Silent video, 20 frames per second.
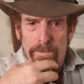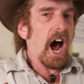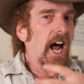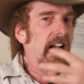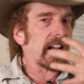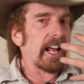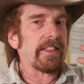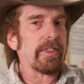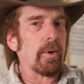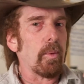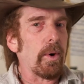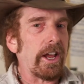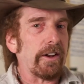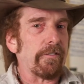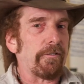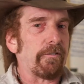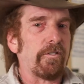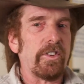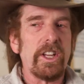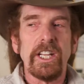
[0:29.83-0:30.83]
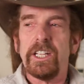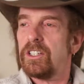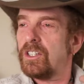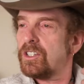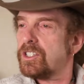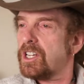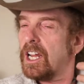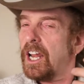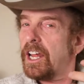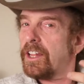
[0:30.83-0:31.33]
I like the way it
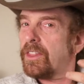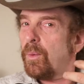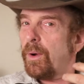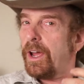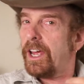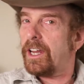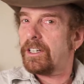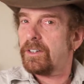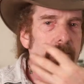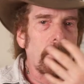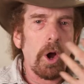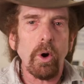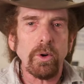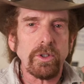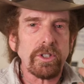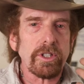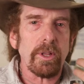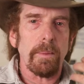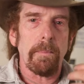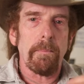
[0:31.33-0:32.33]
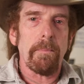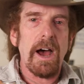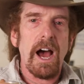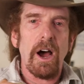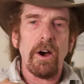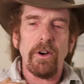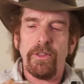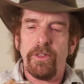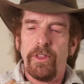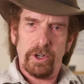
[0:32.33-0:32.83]
feels. I like the way it coats the
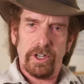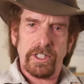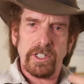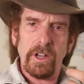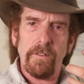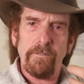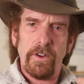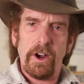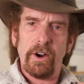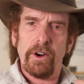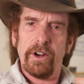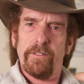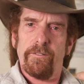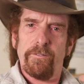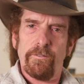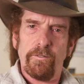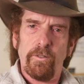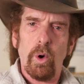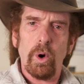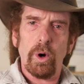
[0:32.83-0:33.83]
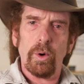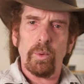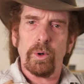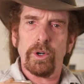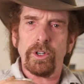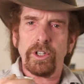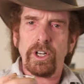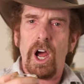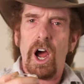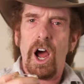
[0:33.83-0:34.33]
mouth. It's a very
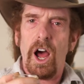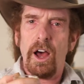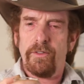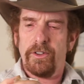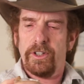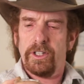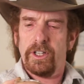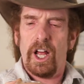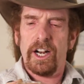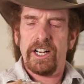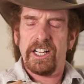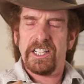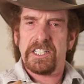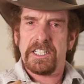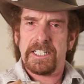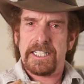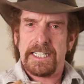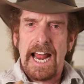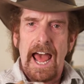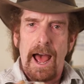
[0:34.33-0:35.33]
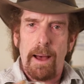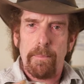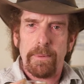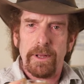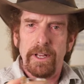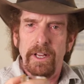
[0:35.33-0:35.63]
forward coffee, a lot of snap.